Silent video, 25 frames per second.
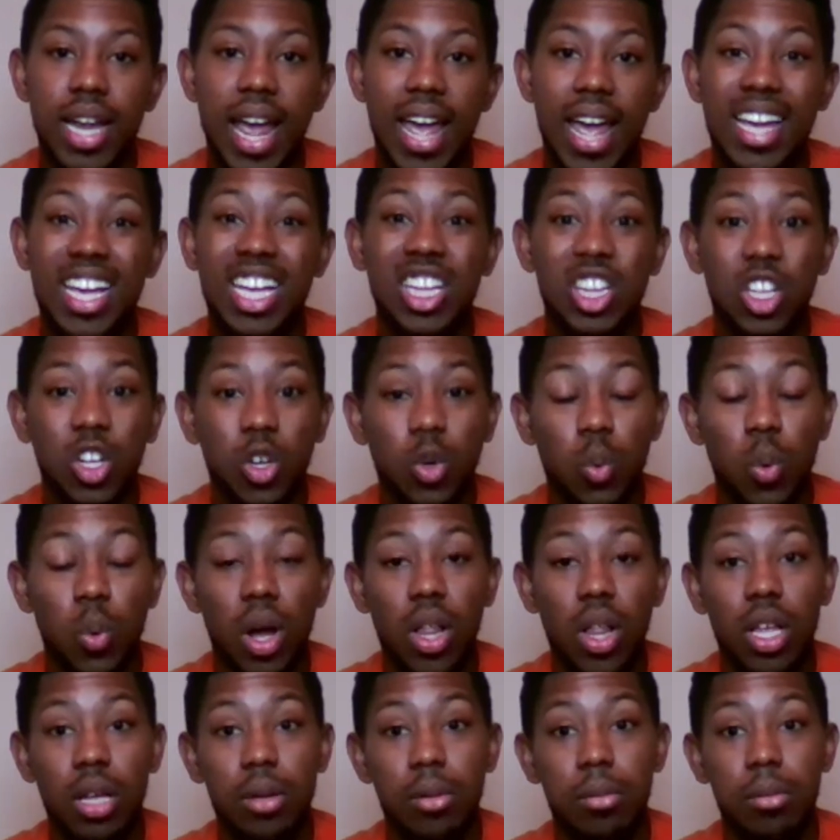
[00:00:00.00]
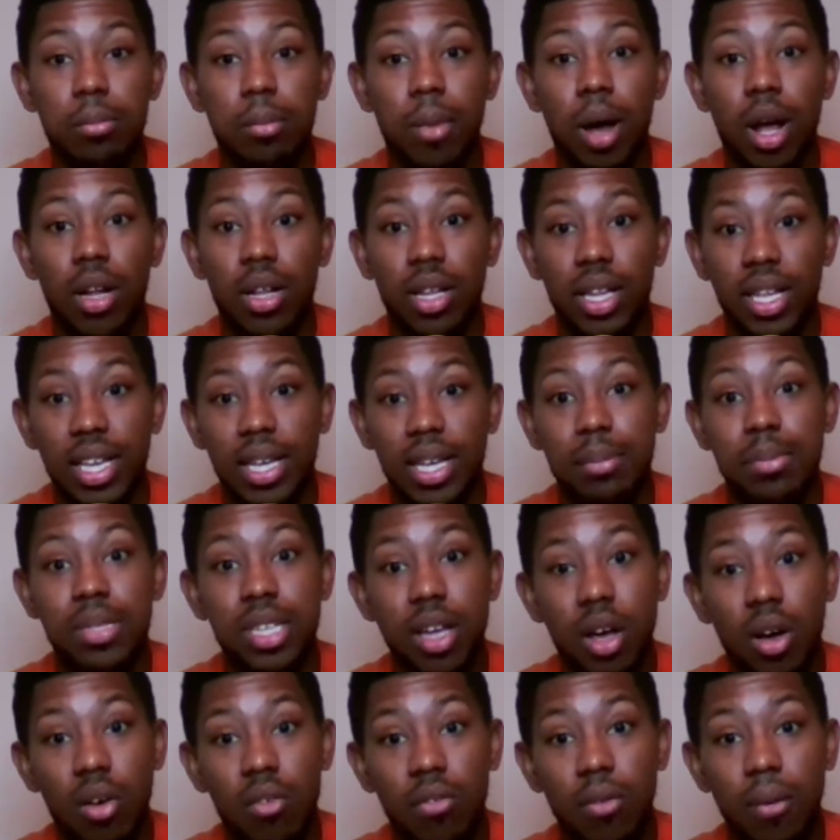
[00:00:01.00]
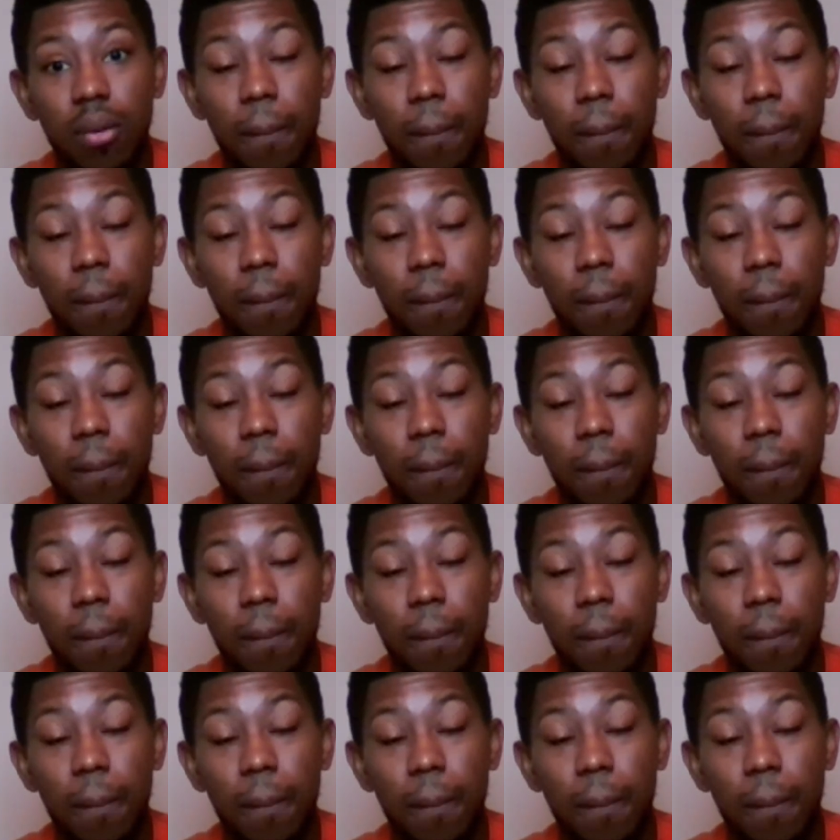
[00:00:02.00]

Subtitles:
and can look well in modeling himself.